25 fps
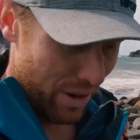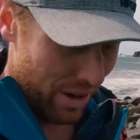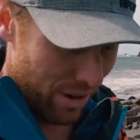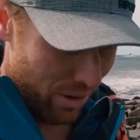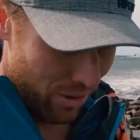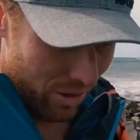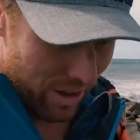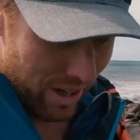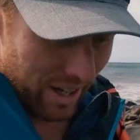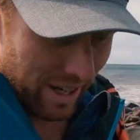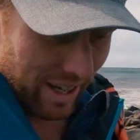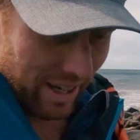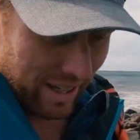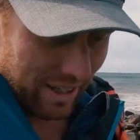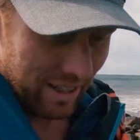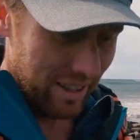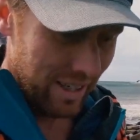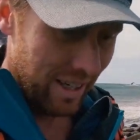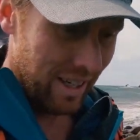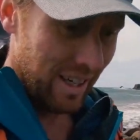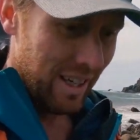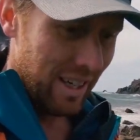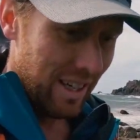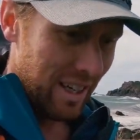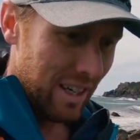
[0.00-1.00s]
rental car
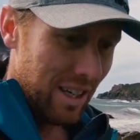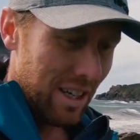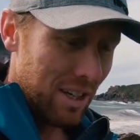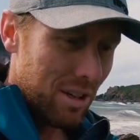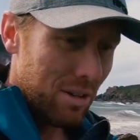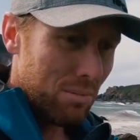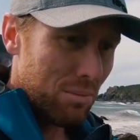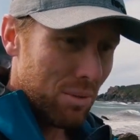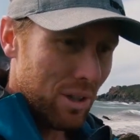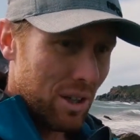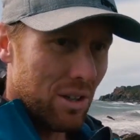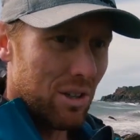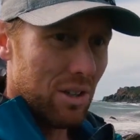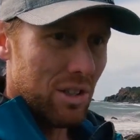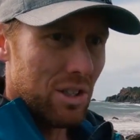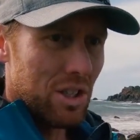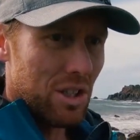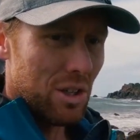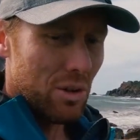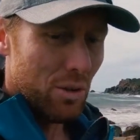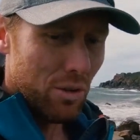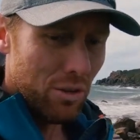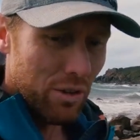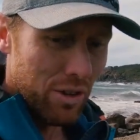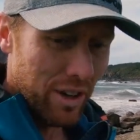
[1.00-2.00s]
because you'll